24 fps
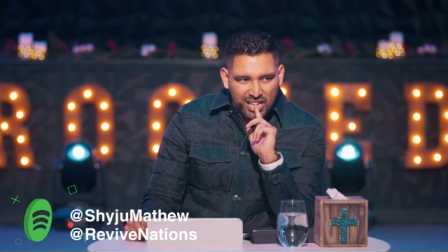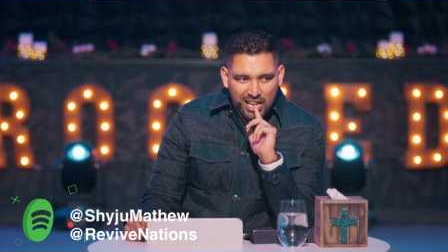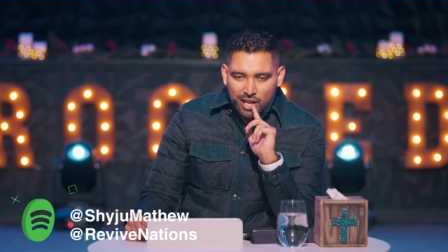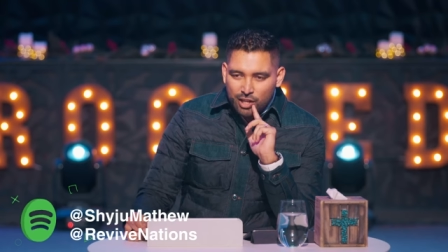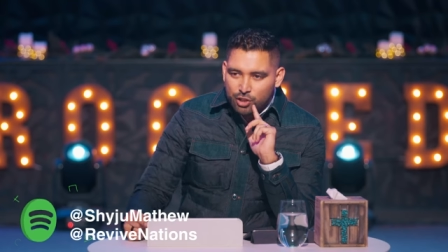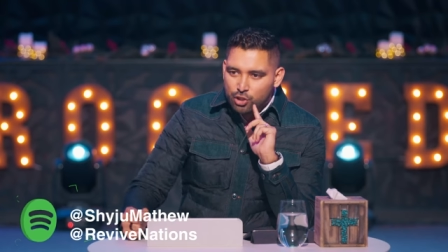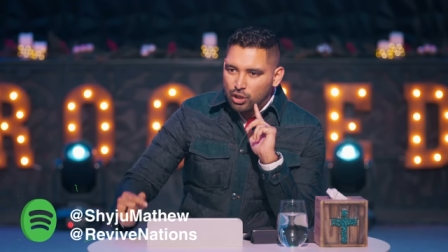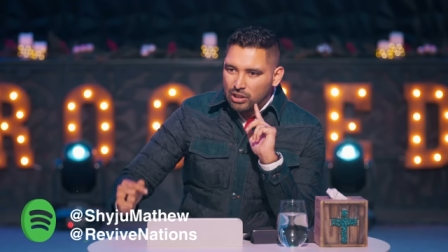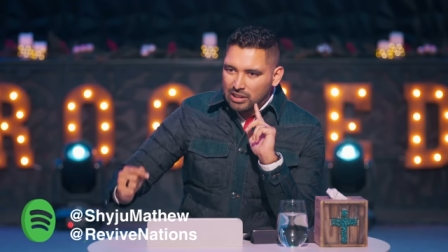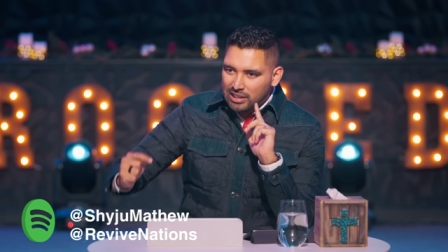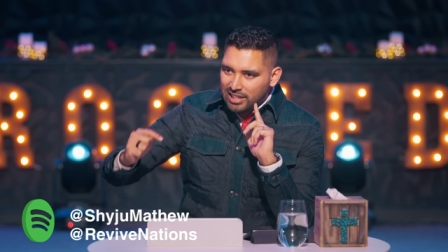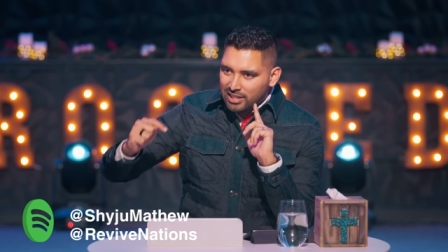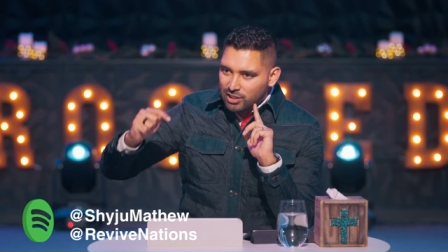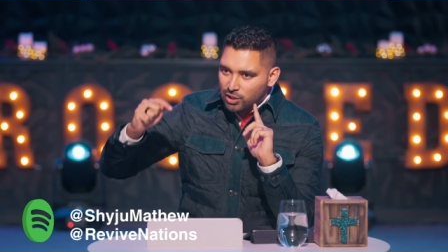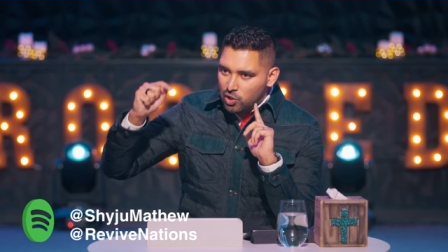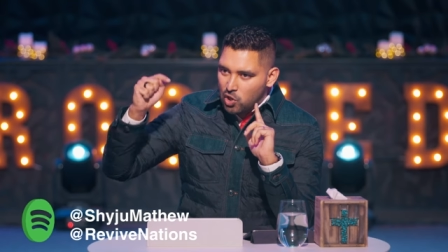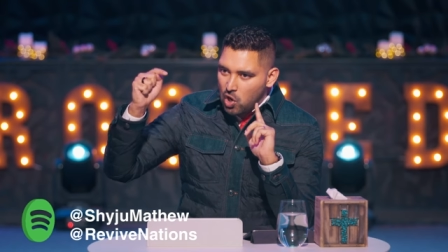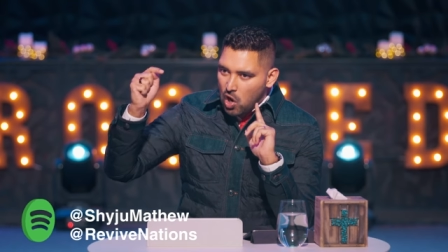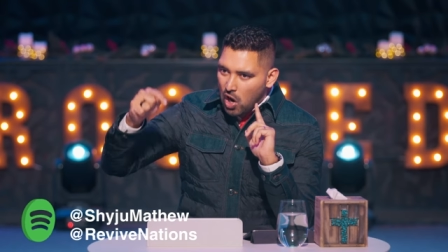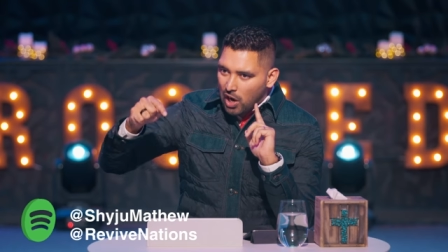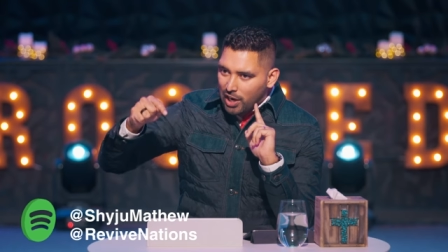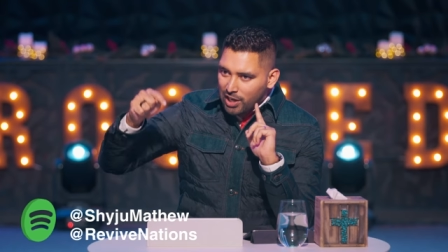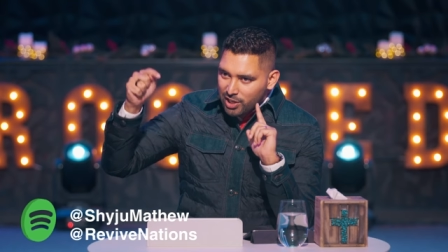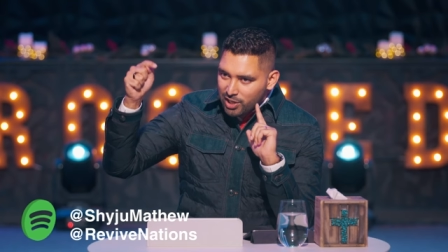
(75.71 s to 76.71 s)
So, does
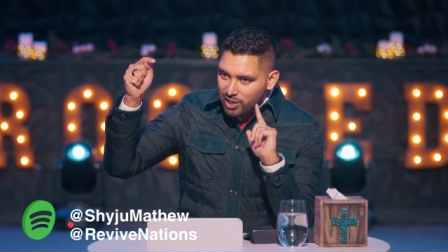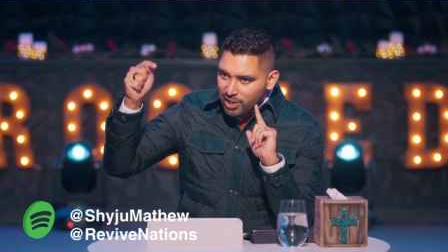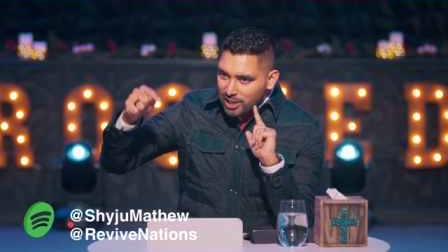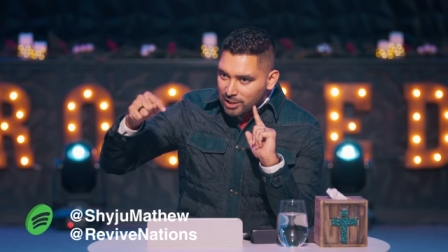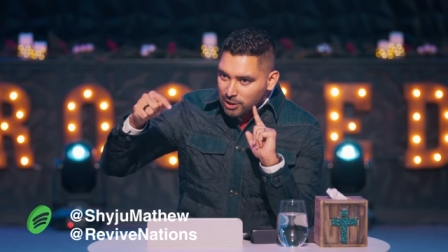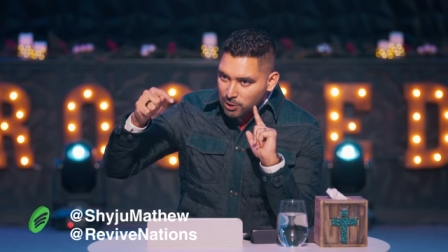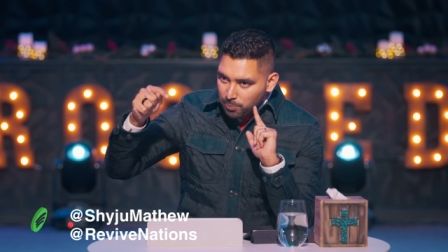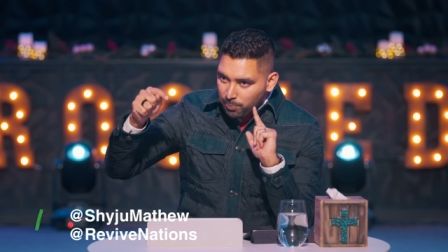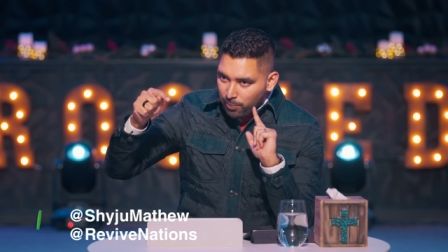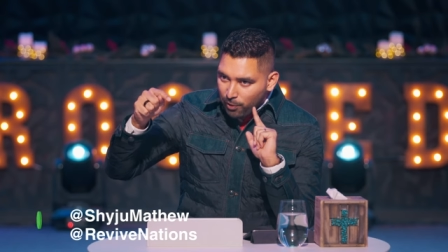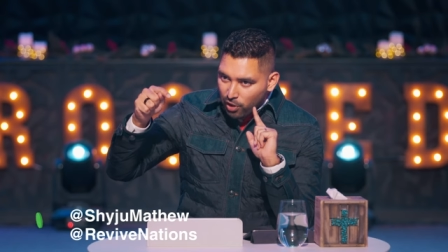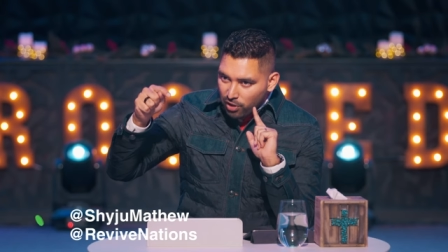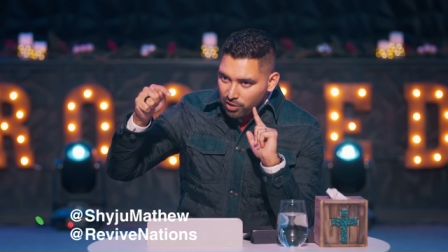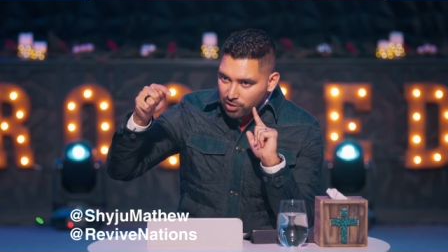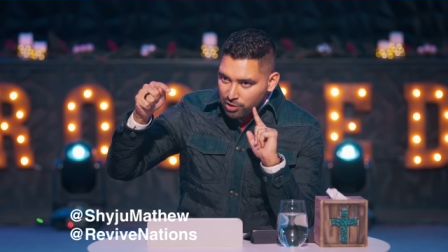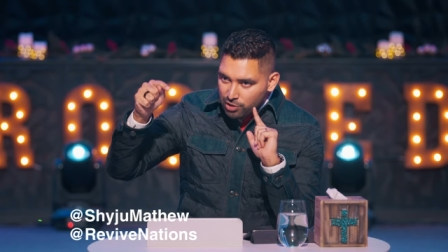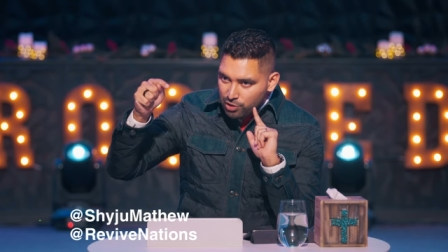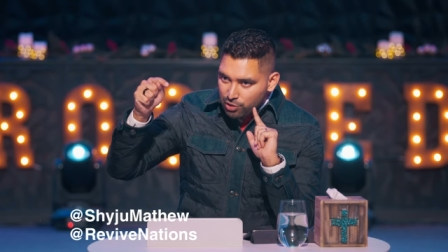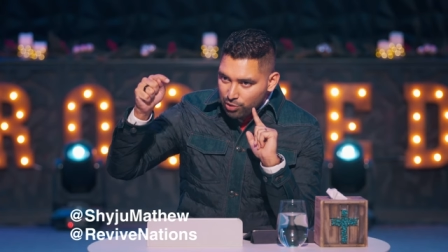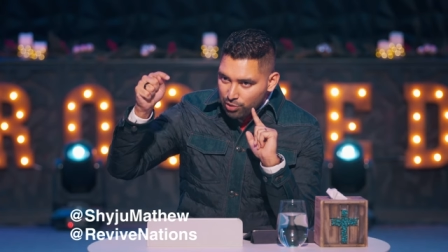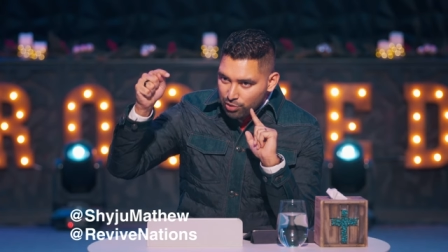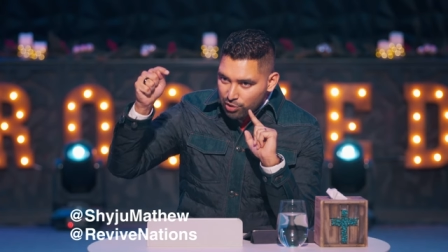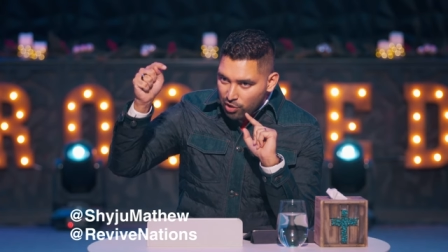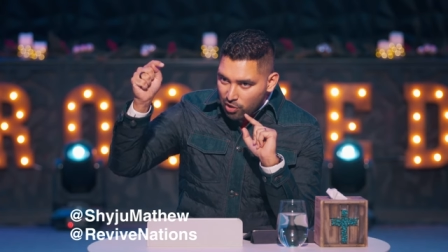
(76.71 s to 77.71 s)
God
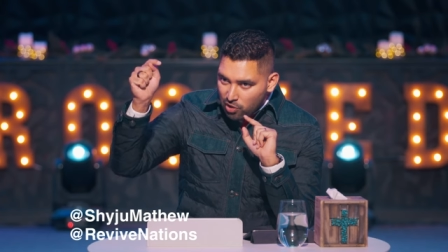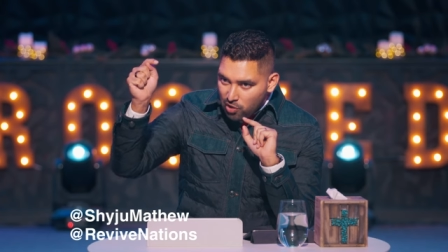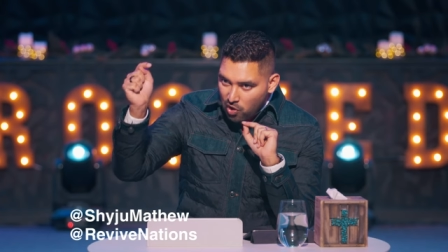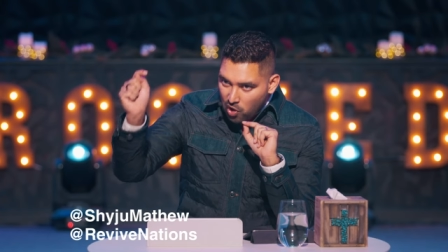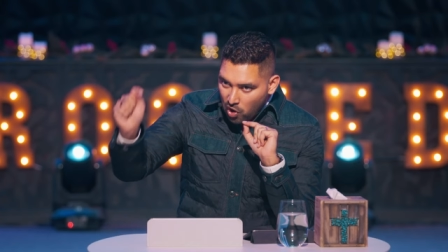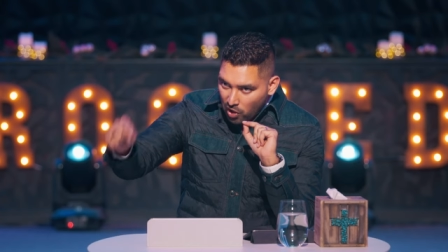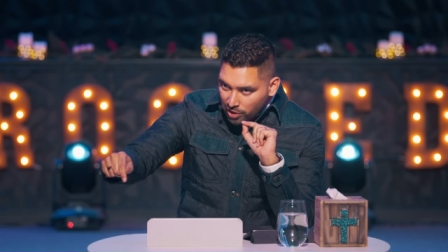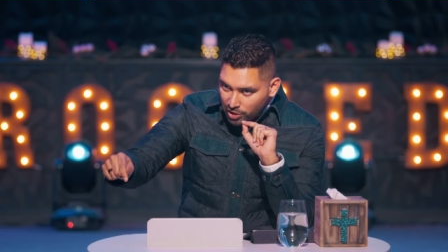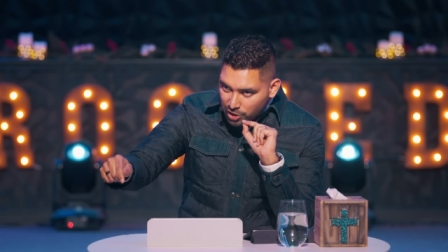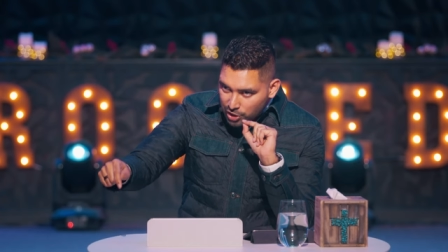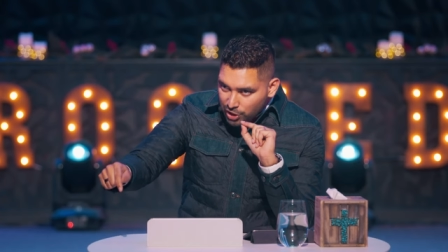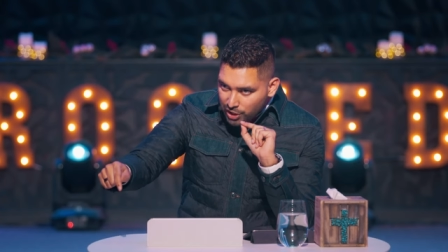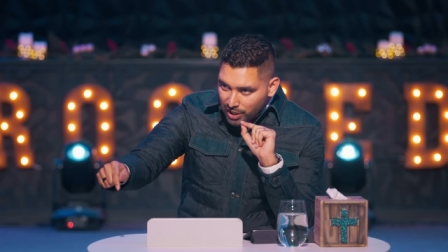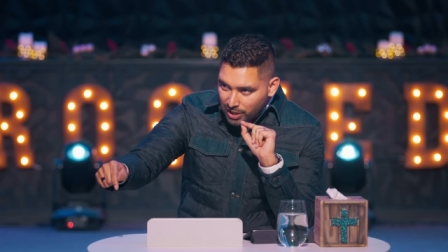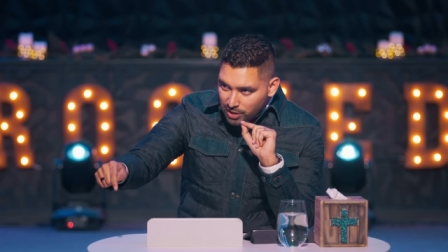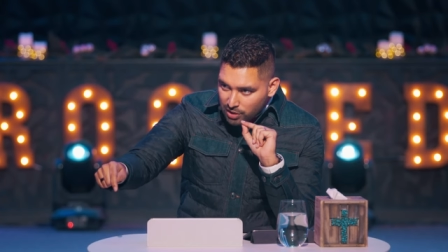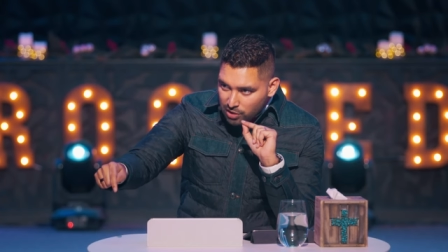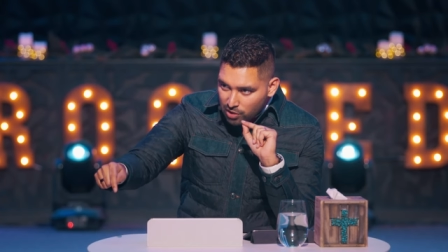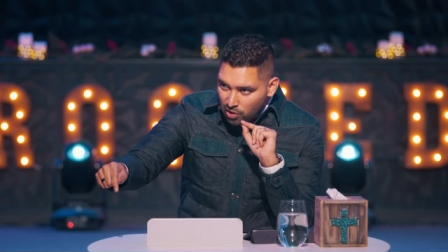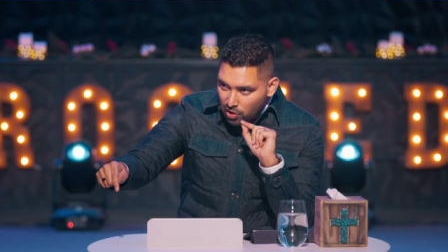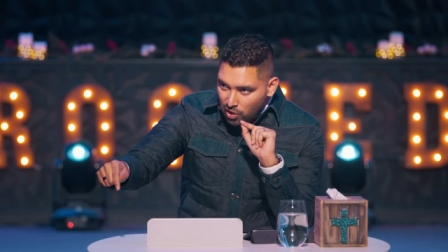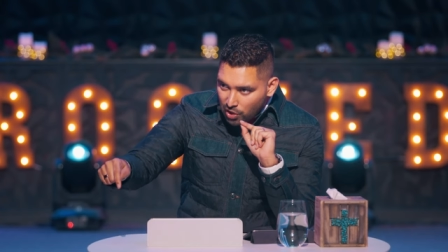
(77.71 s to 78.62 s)
respond to your conscious